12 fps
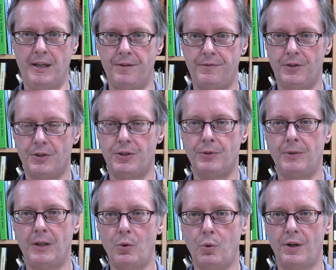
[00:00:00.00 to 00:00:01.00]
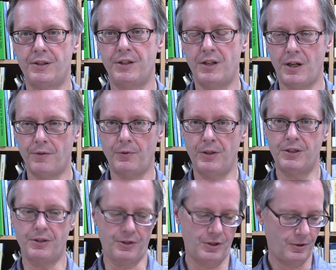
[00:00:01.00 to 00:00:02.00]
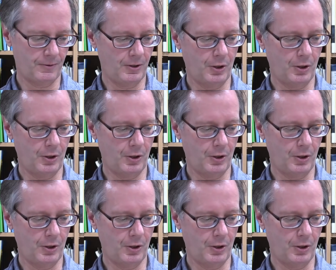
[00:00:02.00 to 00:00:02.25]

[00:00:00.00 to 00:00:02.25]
If you're doing quantitative research,